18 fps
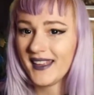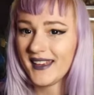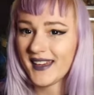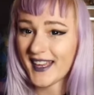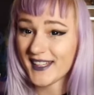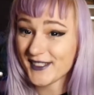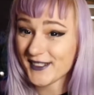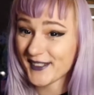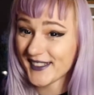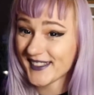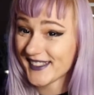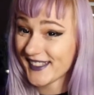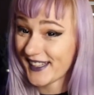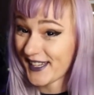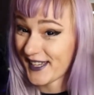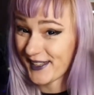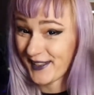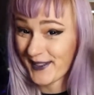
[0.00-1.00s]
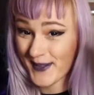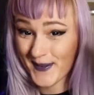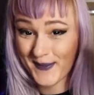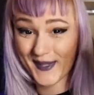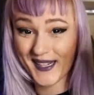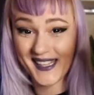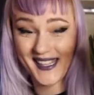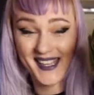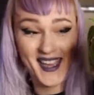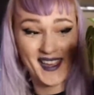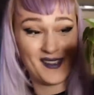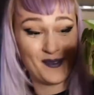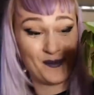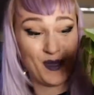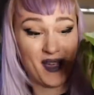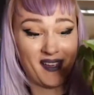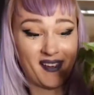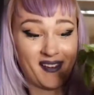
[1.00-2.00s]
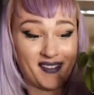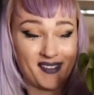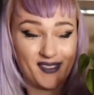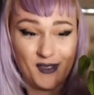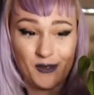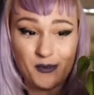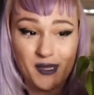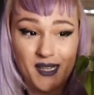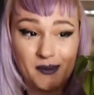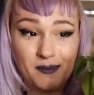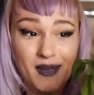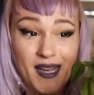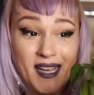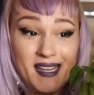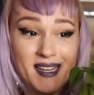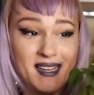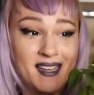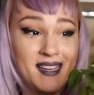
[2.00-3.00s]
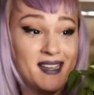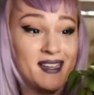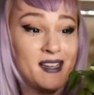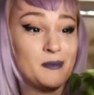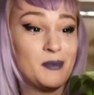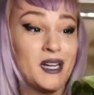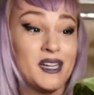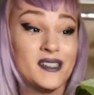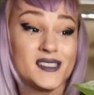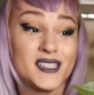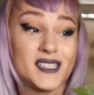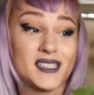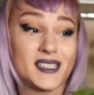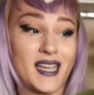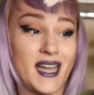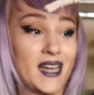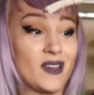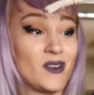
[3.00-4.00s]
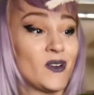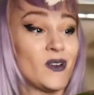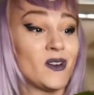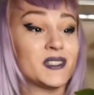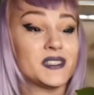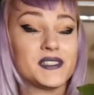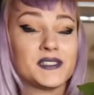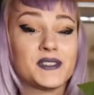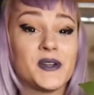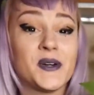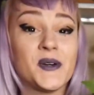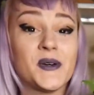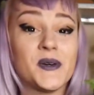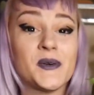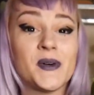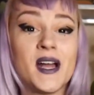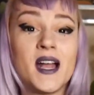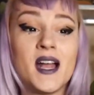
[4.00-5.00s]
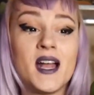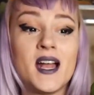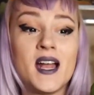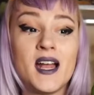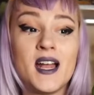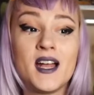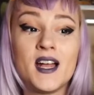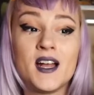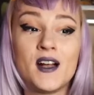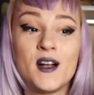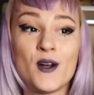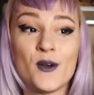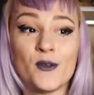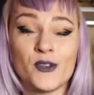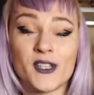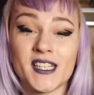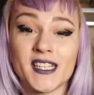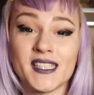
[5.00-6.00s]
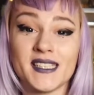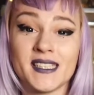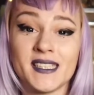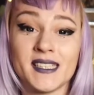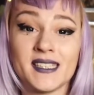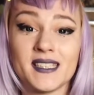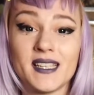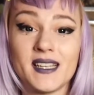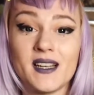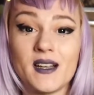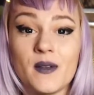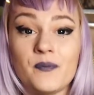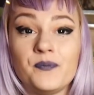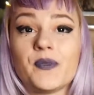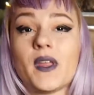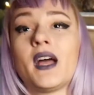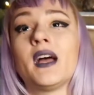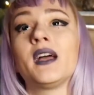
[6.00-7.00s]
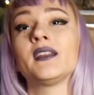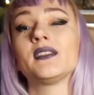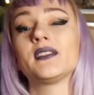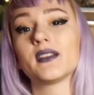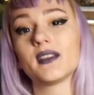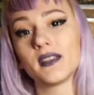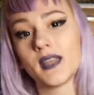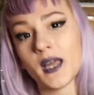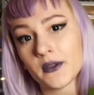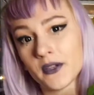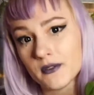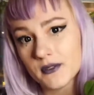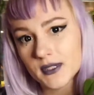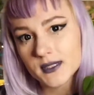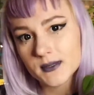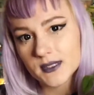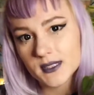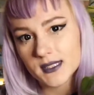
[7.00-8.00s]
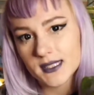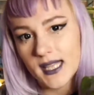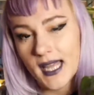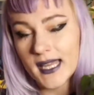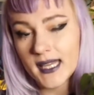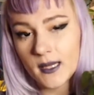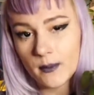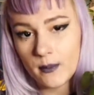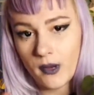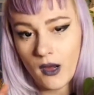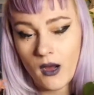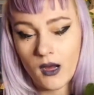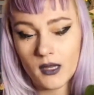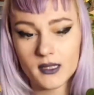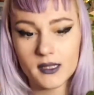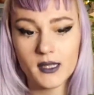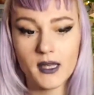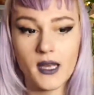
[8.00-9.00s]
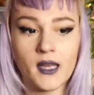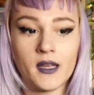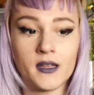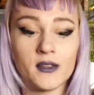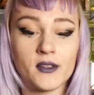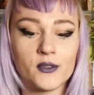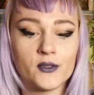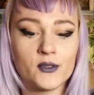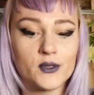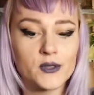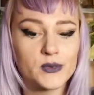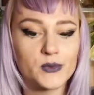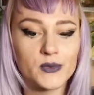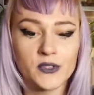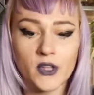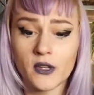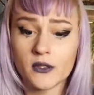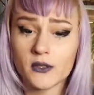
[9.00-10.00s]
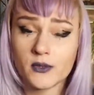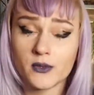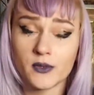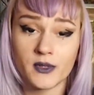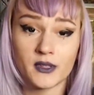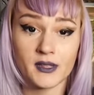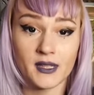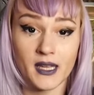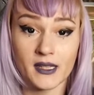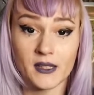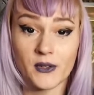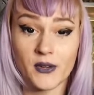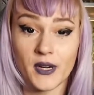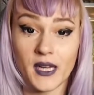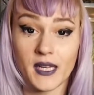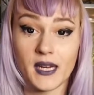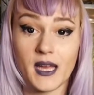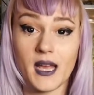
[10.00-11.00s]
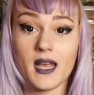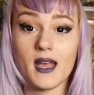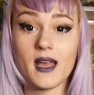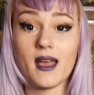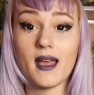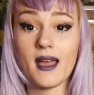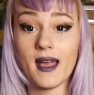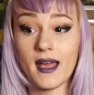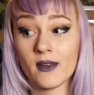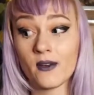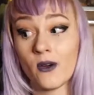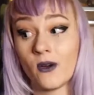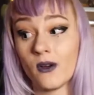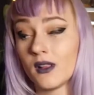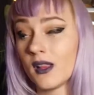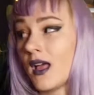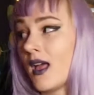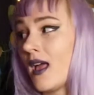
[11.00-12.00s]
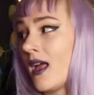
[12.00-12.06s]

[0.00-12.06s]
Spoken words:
As you can see, nobody came and nobody bat an eye about it at all, so what I did, I took it out of its tiny pot and the roots were not doing that great at all.